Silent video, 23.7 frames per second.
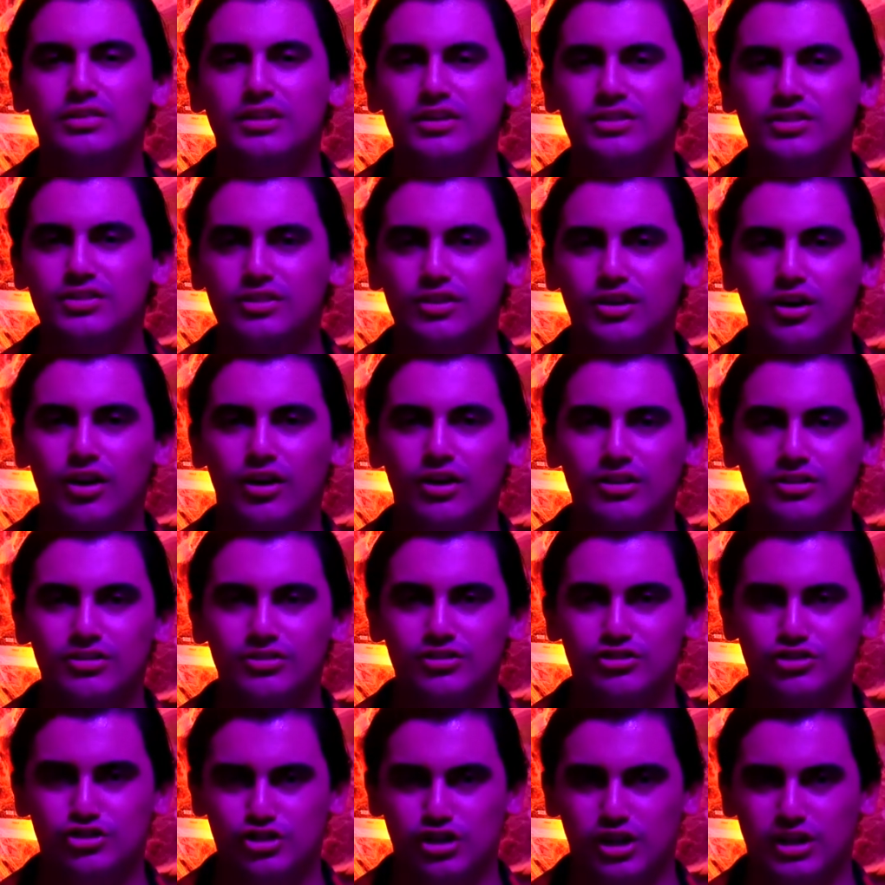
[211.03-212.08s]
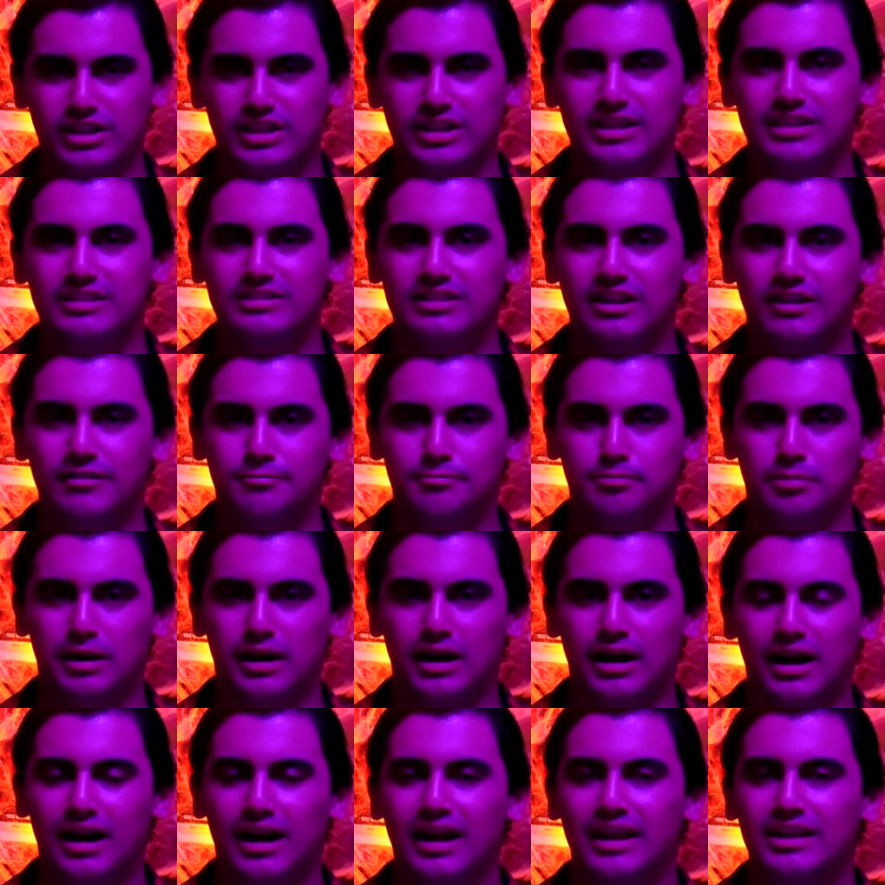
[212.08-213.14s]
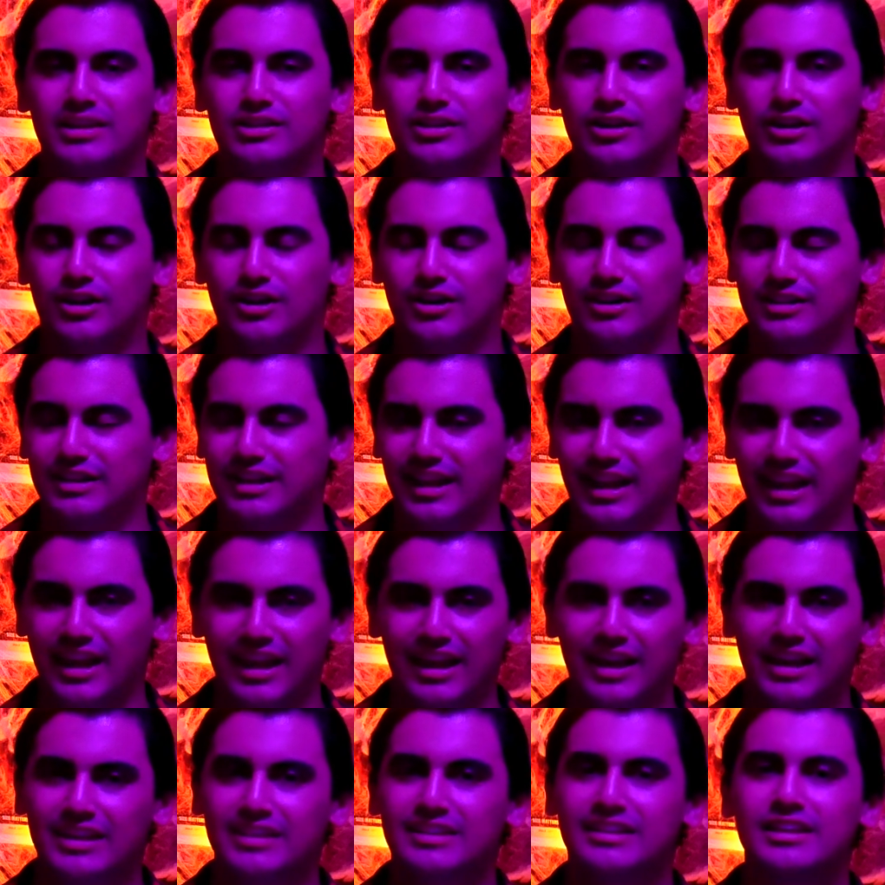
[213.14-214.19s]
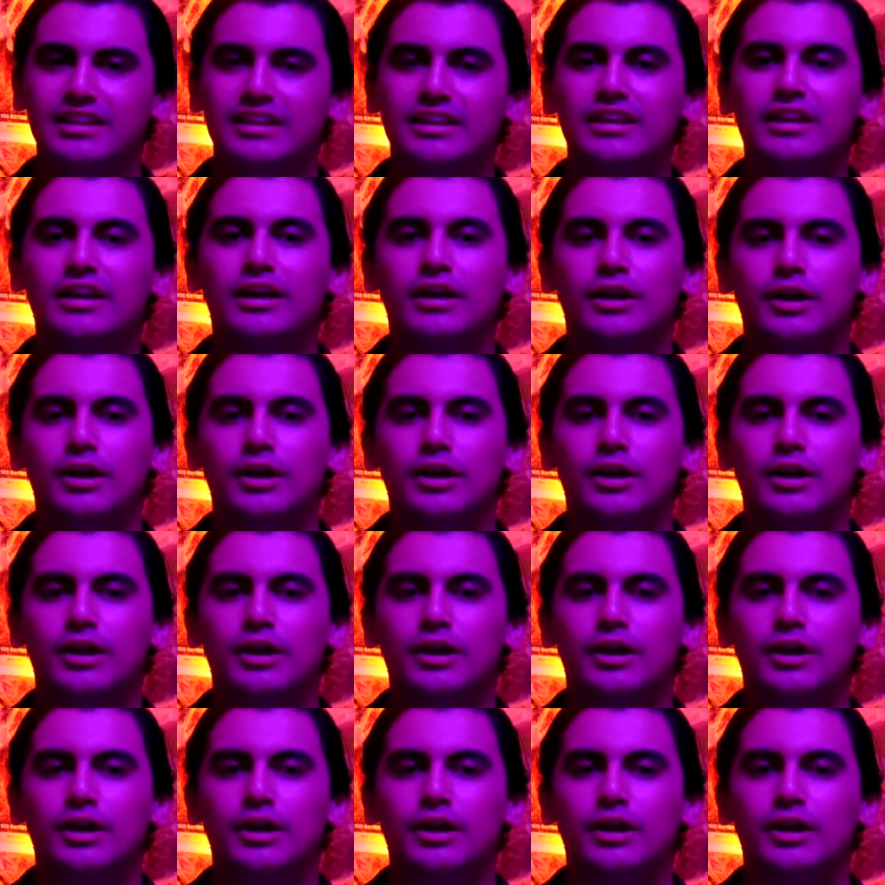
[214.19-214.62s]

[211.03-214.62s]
the scars Chucky left behind on Andy